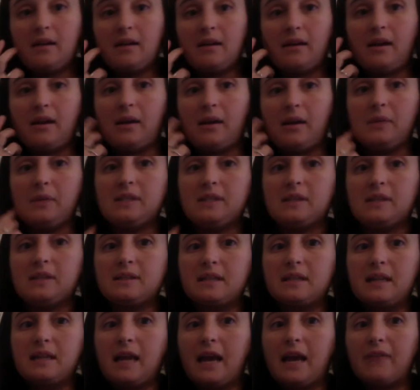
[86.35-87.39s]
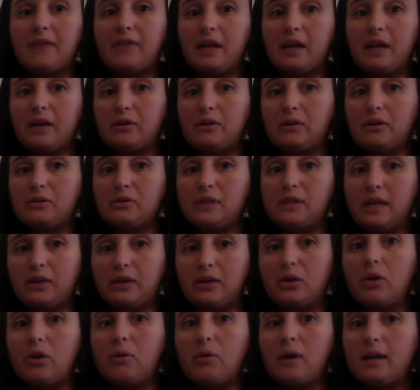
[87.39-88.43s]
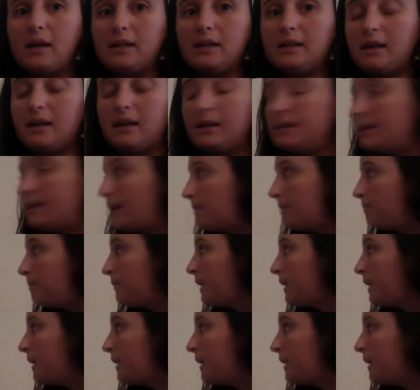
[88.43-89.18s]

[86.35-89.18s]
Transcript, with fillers: Um, it doesn't have arrows that go on and on and on.